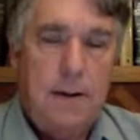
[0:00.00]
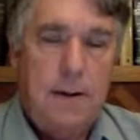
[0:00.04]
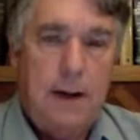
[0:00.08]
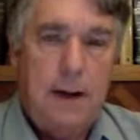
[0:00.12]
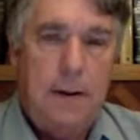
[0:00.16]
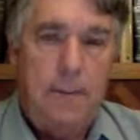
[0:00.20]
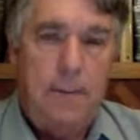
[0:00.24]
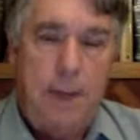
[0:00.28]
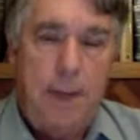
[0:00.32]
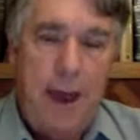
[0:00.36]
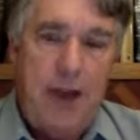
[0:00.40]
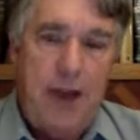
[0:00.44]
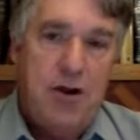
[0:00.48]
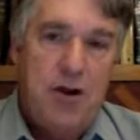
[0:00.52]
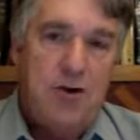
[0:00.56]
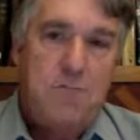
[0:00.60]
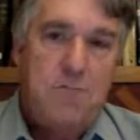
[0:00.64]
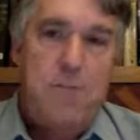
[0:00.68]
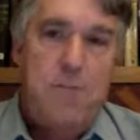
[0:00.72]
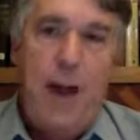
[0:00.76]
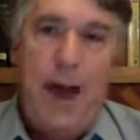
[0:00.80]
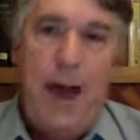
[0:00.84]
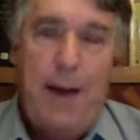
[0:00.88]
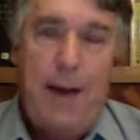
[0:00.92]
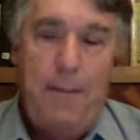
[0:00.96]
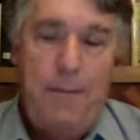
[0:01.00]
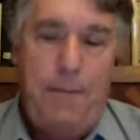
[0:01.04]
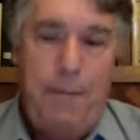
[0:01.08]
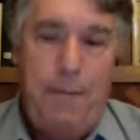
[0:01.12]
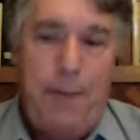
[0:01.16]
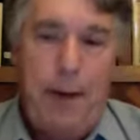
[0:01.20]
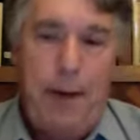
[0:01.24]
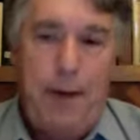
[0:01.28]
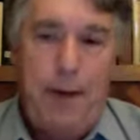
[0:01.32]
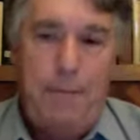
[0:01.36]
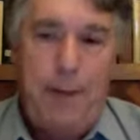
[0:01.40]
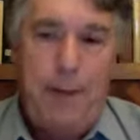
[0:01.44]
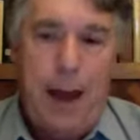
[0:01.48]
Now, Boehner's back,
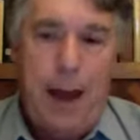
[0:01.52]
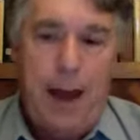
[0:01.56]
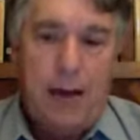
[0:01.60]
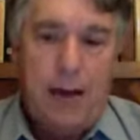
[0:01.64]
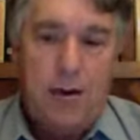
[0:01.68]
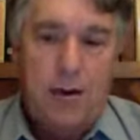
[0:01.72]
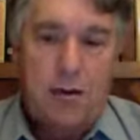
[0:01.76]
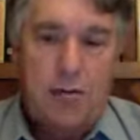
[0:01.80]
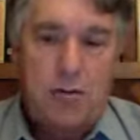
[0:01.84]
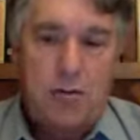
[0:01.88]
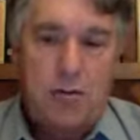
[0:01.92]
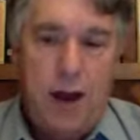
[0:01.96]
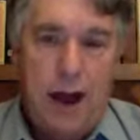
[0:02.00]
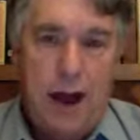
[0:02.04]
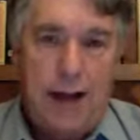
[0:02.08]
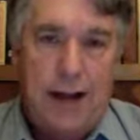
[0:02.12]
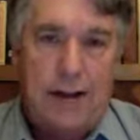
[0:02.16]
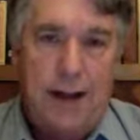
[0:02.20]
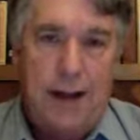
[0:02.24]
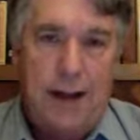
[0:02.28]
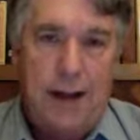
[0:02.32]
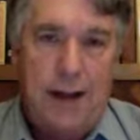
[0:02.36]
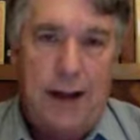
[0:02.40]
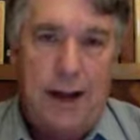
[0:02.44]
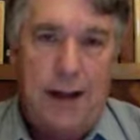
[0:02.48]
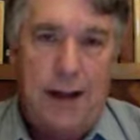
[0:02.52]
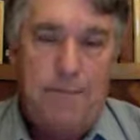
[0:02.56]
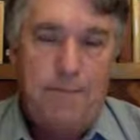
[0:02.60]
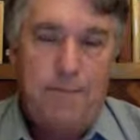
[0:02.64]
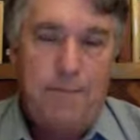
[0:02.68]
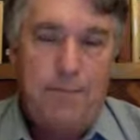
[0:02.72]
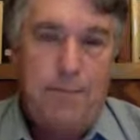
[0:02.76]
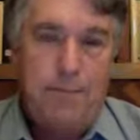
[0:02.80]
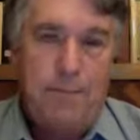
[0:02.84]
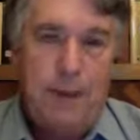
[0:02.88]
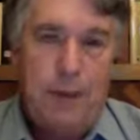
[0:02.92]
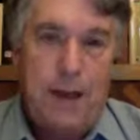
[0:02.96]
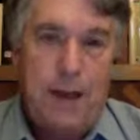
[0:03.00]
backtracked on that,
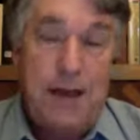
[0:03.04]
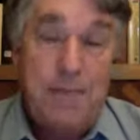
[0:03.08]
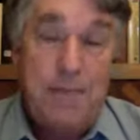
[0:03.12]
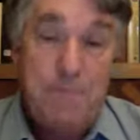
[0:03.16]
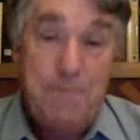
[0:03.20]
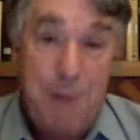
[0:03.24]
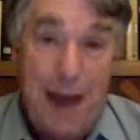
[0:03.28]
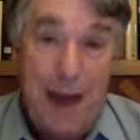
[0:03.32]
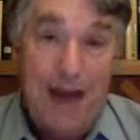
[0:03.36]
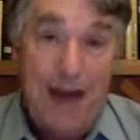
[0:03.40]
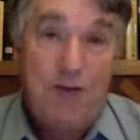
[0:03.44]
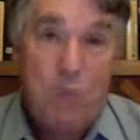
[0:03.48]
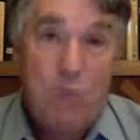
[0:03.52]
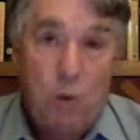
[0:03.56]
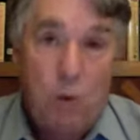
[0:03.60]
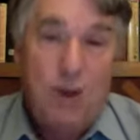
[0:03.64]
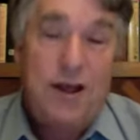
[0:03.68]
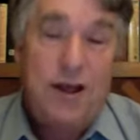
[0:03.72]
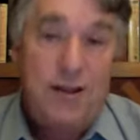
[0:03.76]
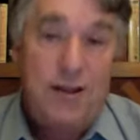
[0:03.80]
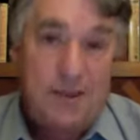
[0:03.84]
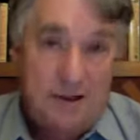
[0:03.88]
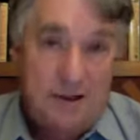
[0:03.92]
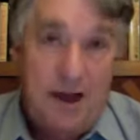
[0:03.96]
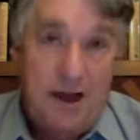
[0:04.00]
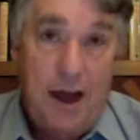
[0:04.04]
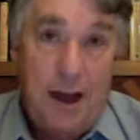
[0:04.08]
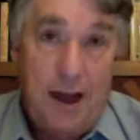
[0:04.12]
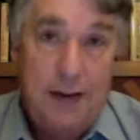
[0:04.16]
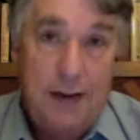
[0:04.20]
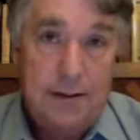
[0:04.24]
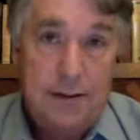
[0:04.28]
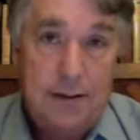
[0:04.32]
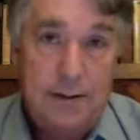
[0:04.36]
but he meant what he said.